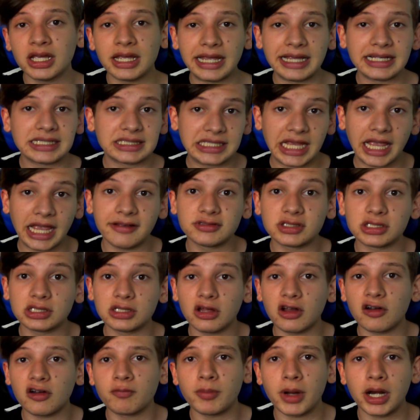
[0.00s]
It saves a
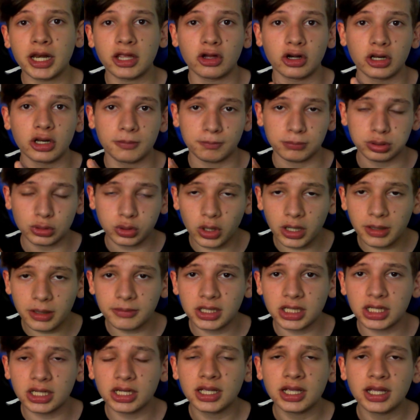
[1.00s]
lot of money on
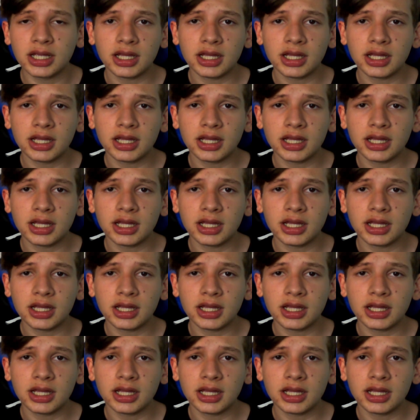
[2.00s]
employment.